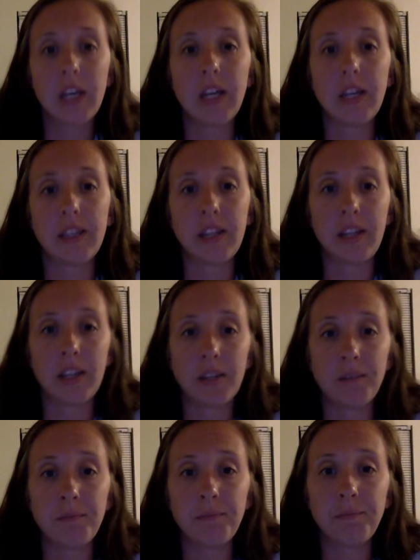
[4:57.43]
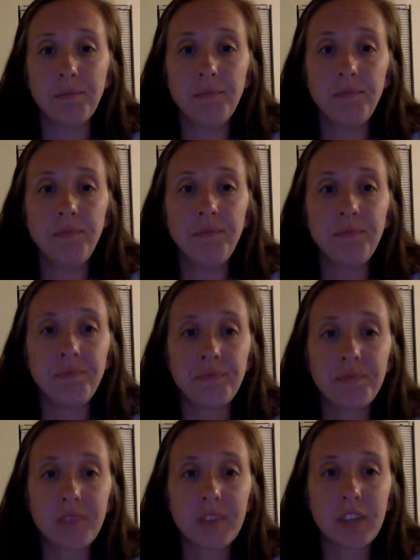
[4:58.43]
And then
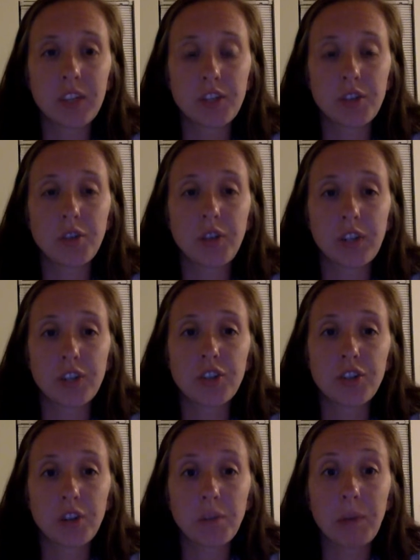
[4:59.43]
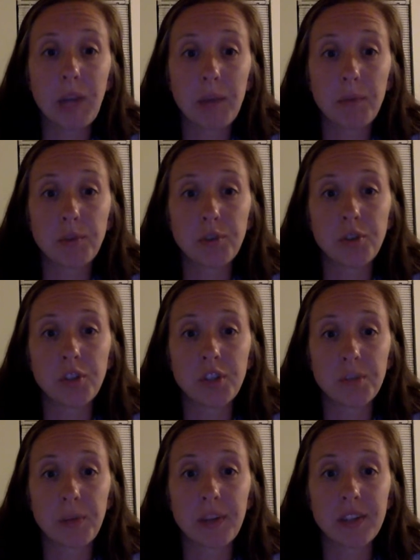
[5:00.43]
the students should be able to
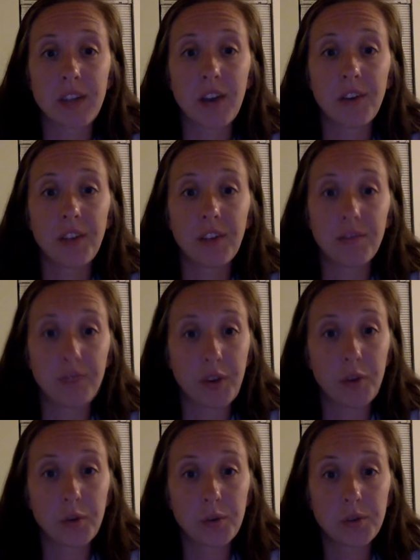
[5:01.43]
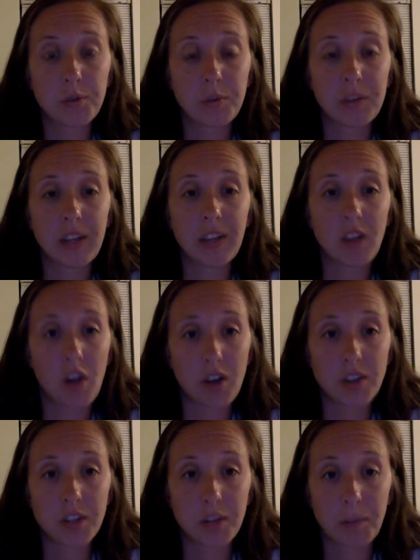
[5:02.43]
express how they felt when they
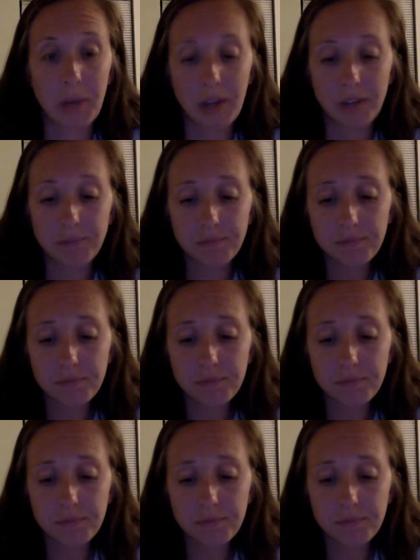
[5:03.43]
lost their pet.